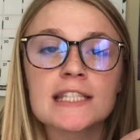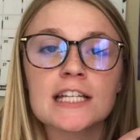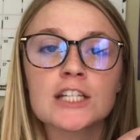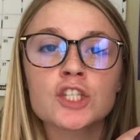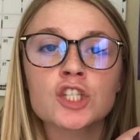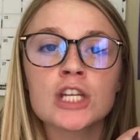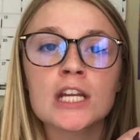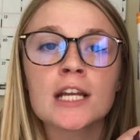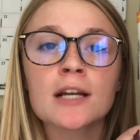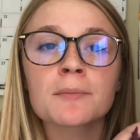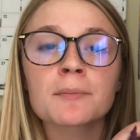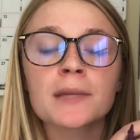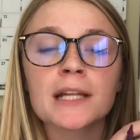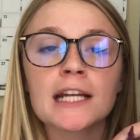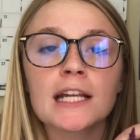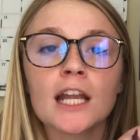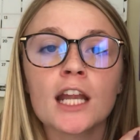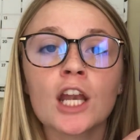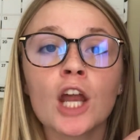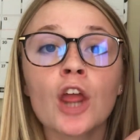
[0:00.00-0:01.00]
and she
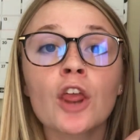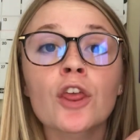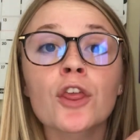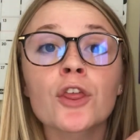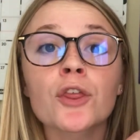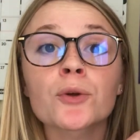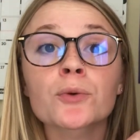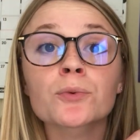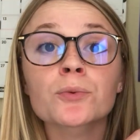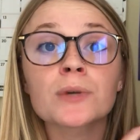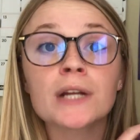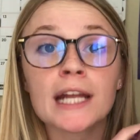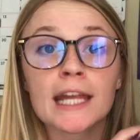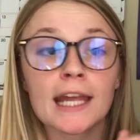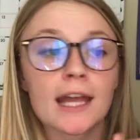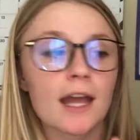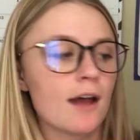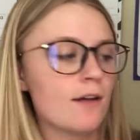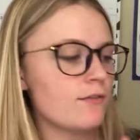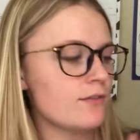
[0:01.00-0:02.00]
completed
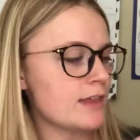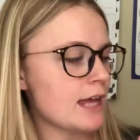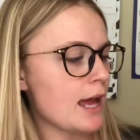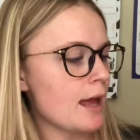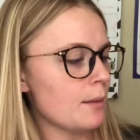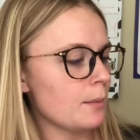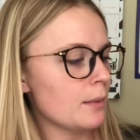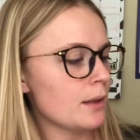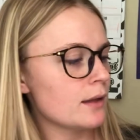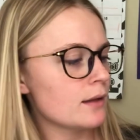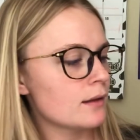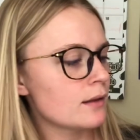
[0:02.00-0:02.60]
3 of them.